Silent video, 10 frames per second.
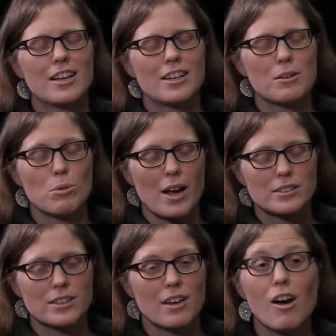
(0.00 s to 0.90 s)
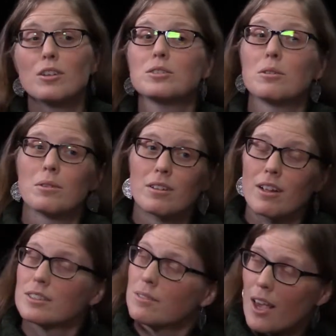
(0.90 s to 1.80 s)
Nebraska, also with
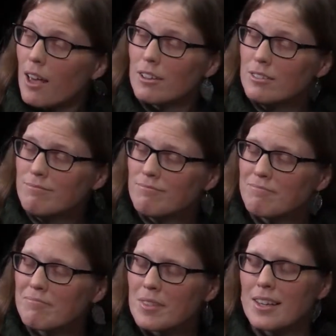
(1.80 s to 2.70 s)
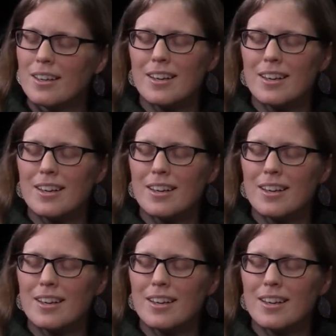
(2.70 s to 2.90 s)
lots of cattle. Yes.